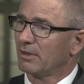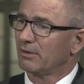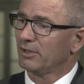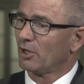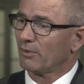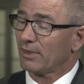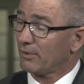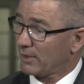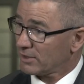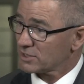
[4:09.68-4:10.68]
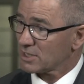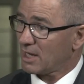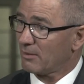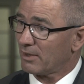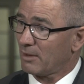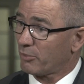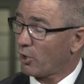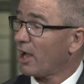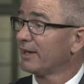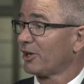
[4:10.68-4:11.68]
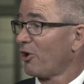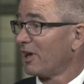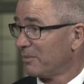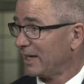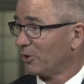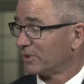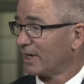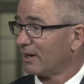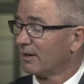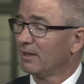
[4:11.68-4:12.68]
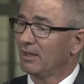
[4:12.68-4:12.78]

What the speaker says: there's a broad economy out there,